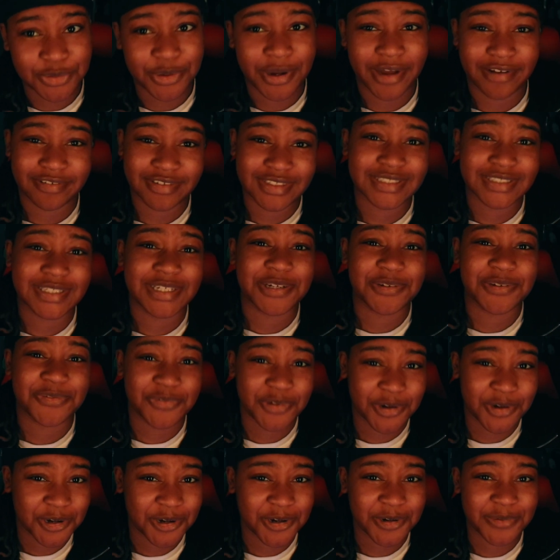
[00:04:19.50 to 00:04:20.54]
gonna have to stand
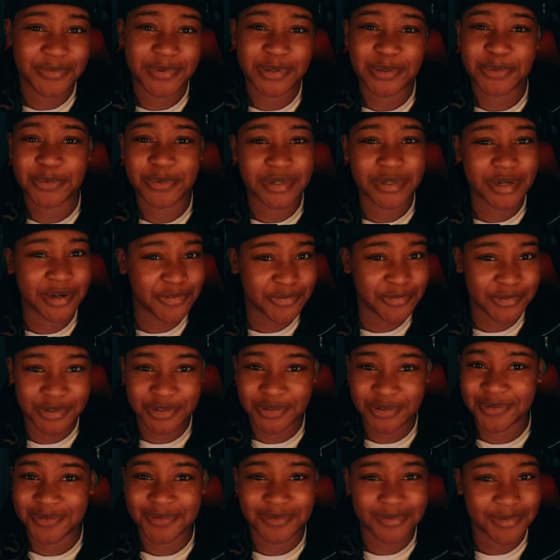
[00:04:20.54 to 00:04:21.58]
firm, and whatever
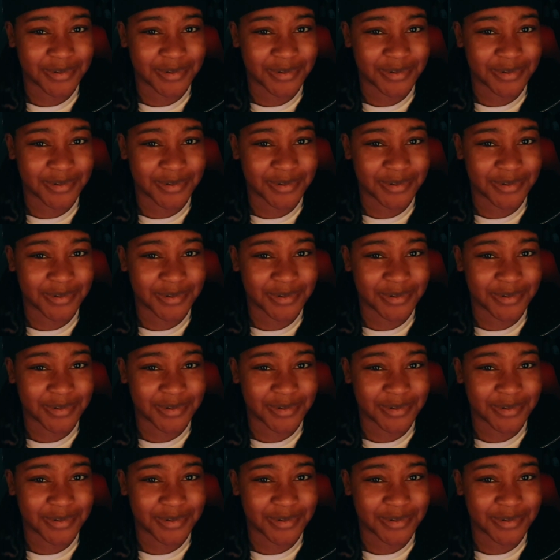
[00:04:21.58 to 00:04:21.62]
you